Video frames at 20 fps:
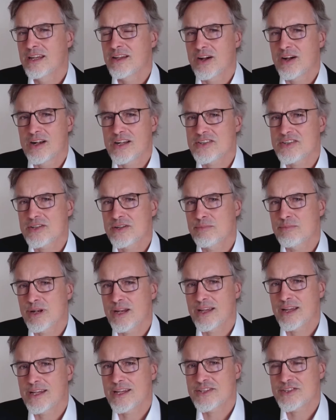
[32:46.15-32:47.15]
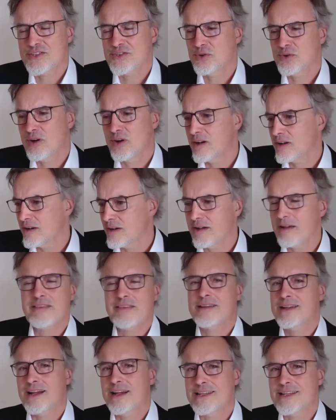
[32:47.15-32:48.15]
also applies to all
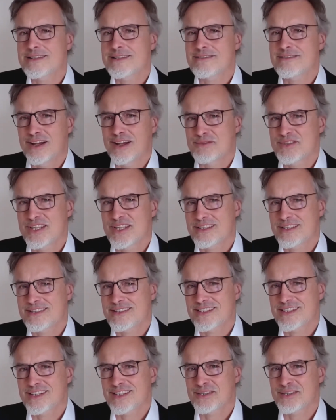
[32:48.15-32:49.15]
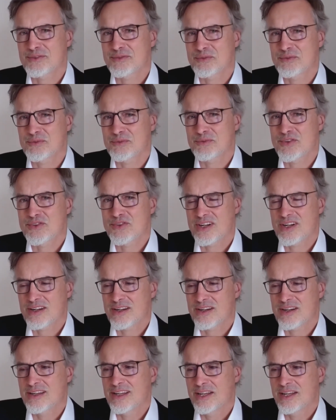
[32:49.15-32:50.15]
other kinds of objects,
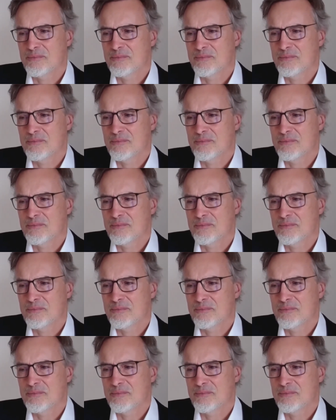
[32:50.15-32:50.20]
where